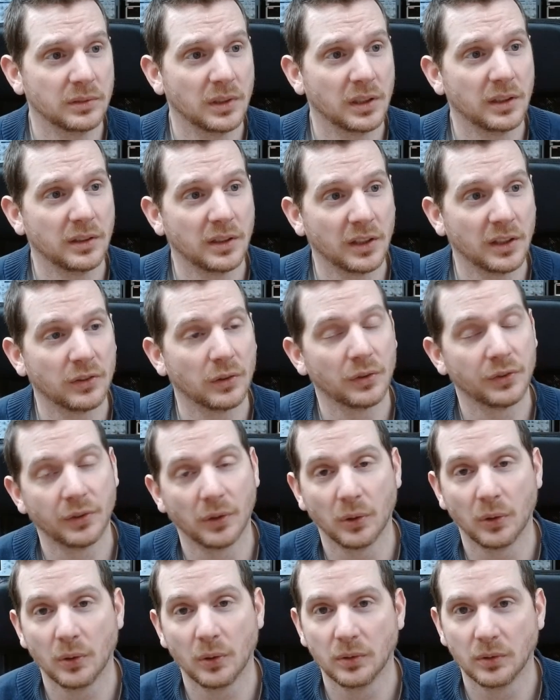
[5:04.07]
that's
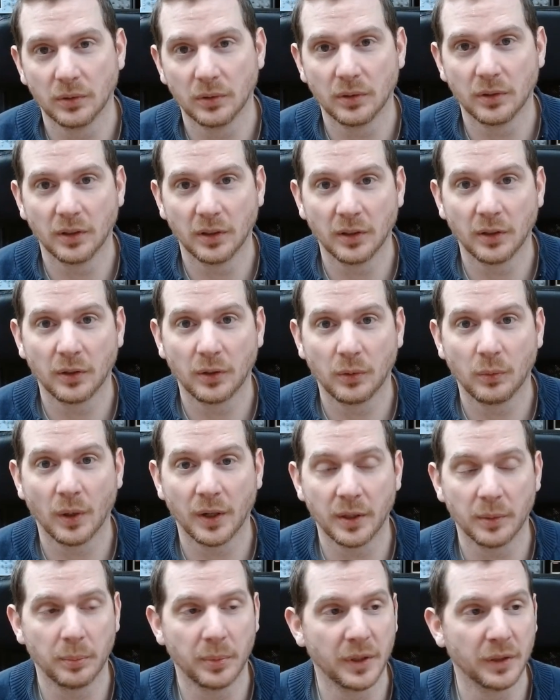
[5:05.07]
also
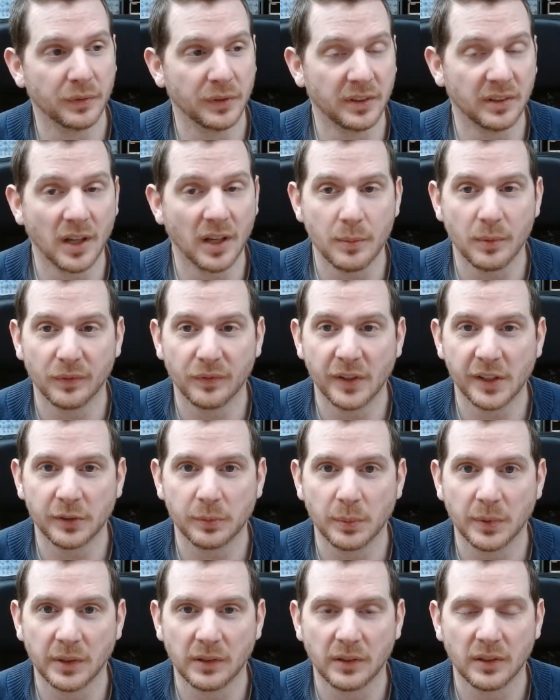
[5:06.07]
quite a bit of a time
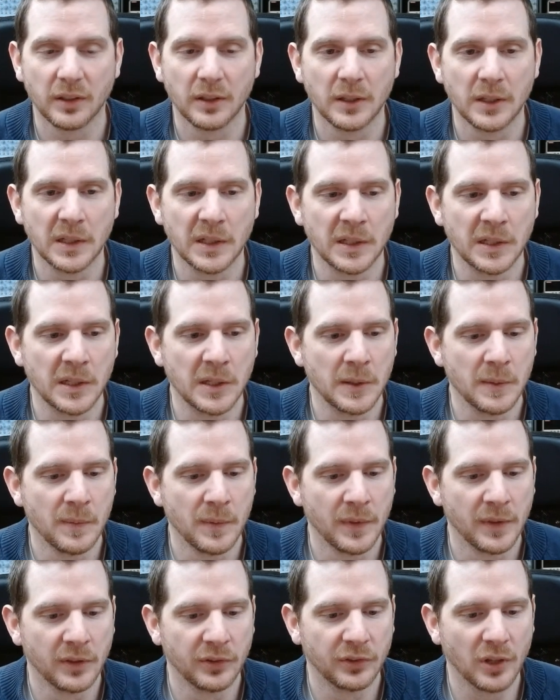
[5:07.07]
investment.
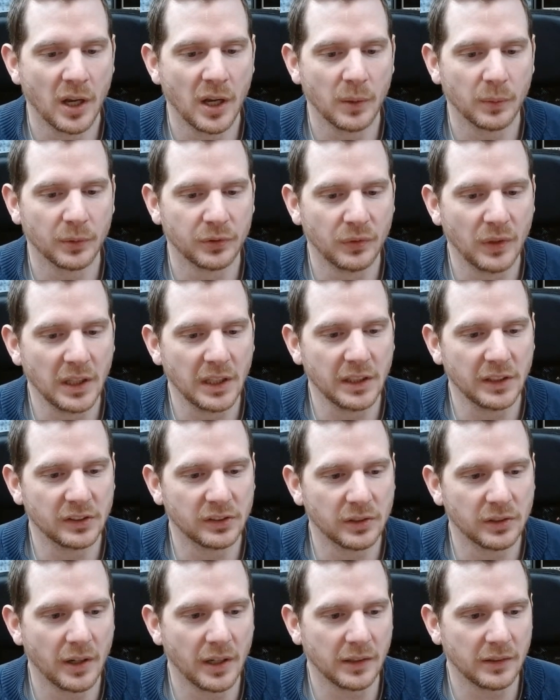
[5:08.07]
So I was really
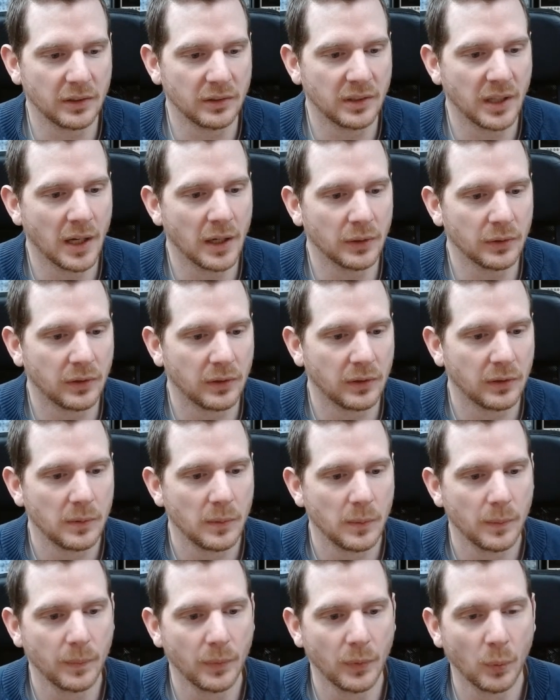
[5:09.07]
starting to doubt
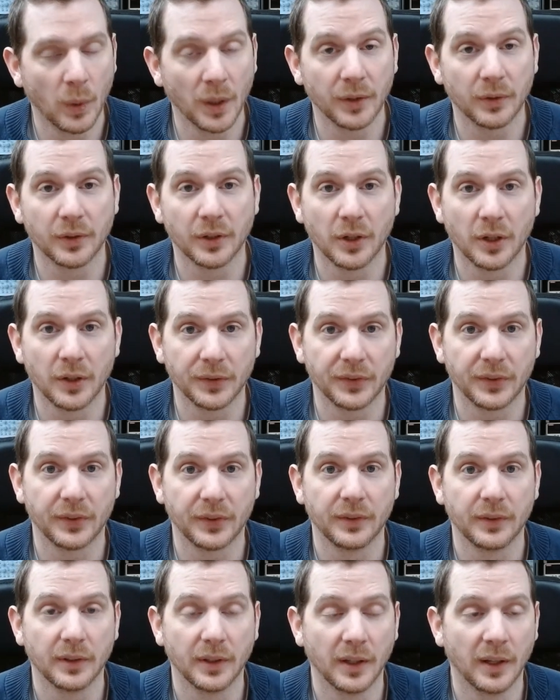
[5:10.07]
whether or
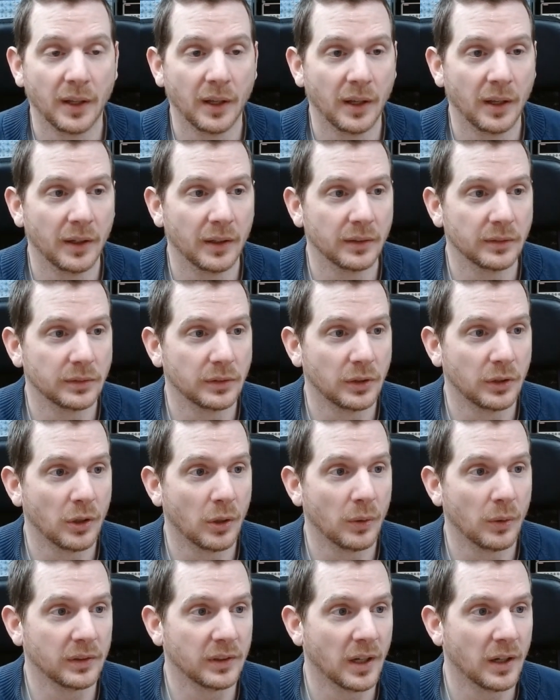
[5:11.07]
not
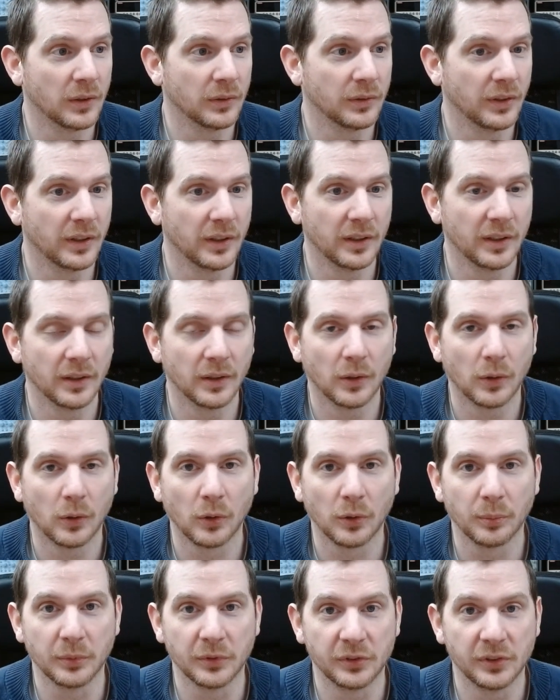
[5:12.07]
going down the
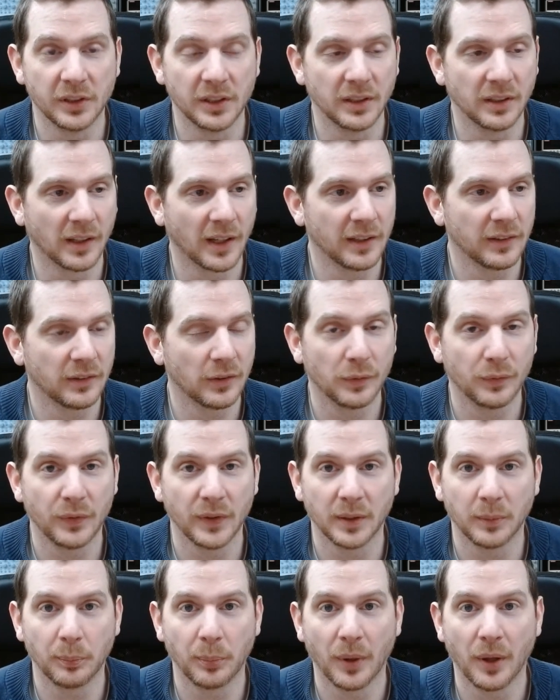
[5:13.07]
old machine
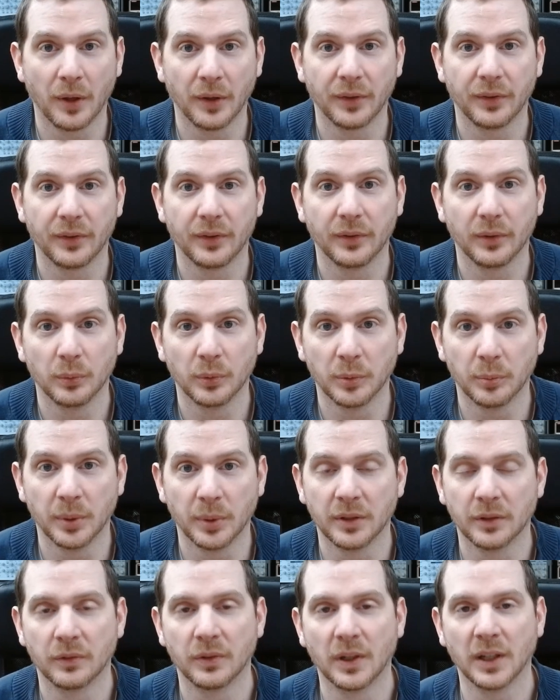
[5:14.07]
retrofit path would
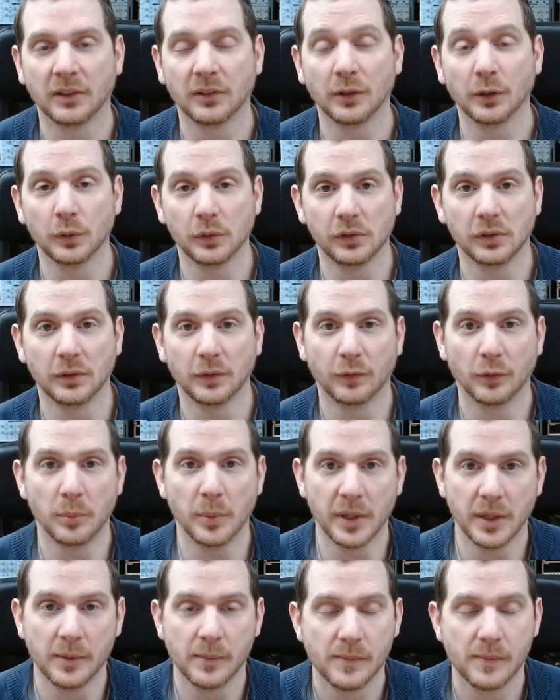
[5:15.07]
be the right solution for
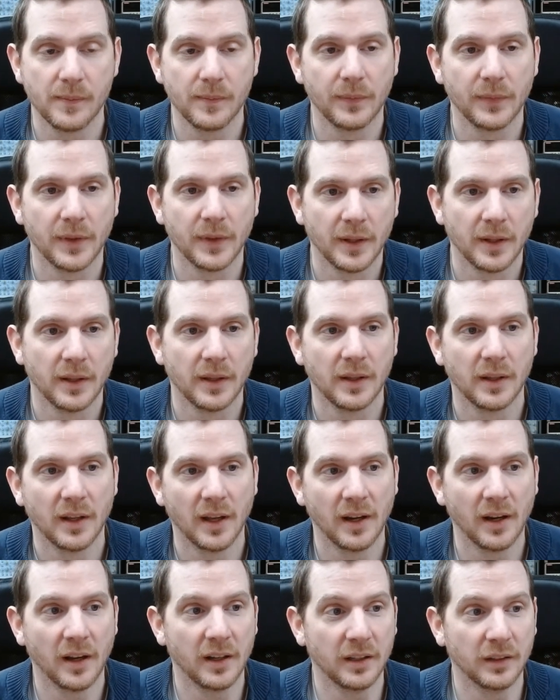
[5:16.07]
me.
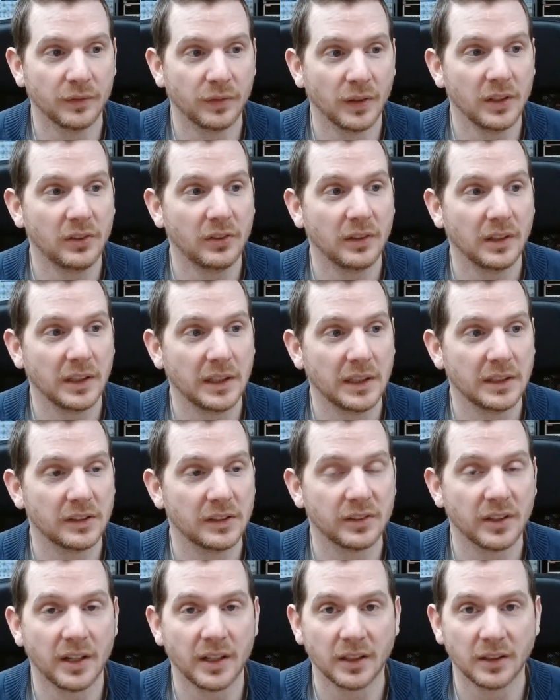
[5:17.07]
And I eventually
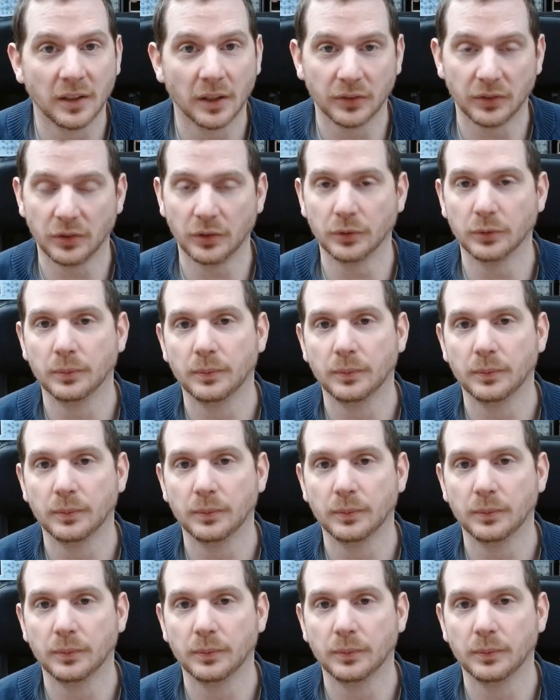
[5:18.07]
decided not to.